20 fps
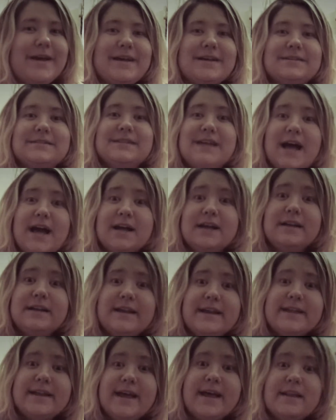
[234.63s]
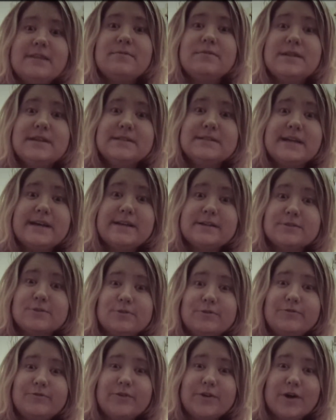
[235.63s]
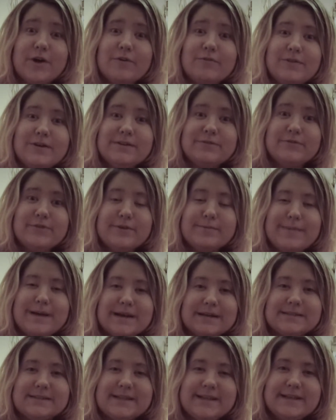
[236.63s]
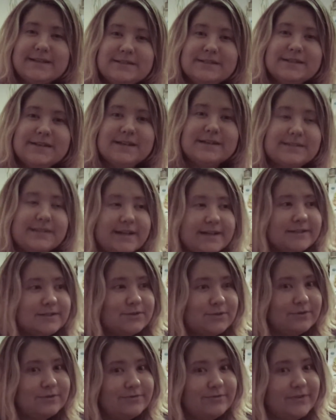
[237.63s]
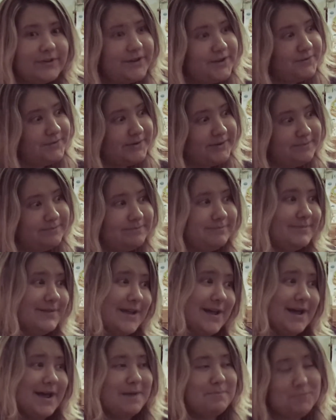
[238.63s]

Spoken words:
Exactly. Yeah. Don't they say it's good for you? I've read a few magazines and they say it's good for you. And yeah.